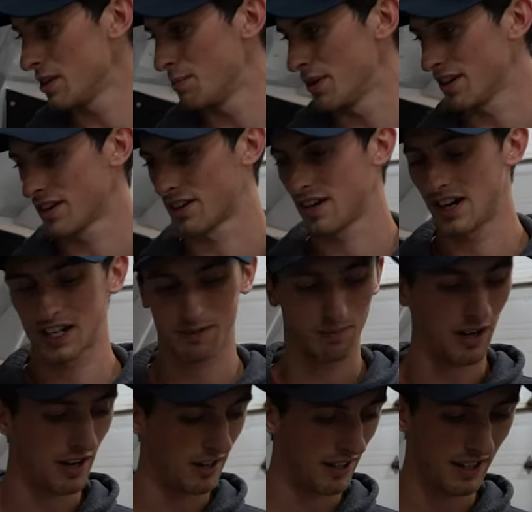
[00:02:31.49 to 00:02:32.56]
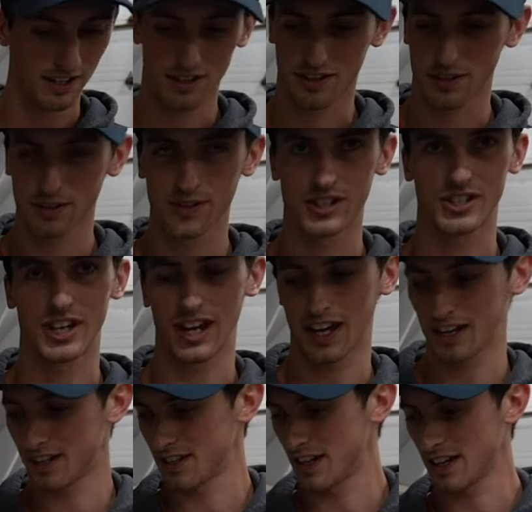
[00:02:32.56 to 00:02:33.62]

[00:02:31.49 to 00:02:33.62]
You put your crossbar in through the chain,